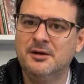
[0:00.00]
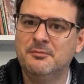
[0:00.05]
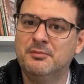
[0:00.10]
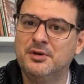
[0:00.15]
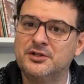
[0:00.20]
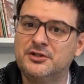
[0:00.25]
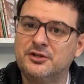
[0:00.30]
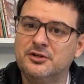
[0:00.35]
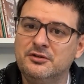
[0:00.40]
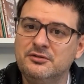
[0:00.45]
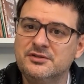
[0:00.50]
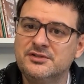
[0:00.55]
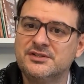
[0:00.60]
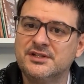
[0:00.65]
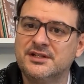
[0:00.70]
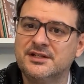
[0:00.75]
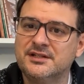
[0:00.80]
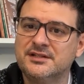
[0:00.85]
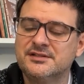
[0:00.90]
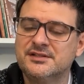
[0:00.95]
But Kuhn
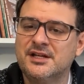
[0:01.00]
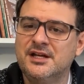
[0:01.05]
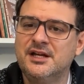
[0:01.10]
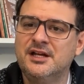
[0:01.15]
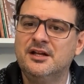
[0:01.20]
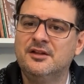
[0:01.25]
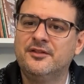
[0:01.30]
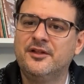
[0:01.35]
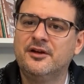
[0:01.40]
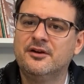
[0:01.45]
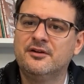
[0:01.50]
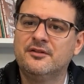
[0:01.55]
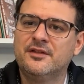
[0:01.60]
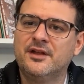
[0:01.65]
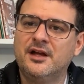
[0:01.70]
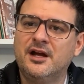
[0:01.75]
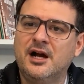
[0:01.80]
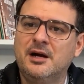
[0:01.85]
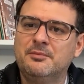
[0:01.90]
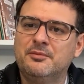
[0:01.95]
says
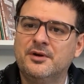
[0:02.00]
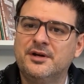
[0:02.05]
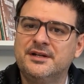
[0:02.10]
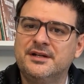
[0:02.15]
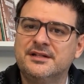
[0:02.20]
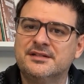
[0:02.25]
they operate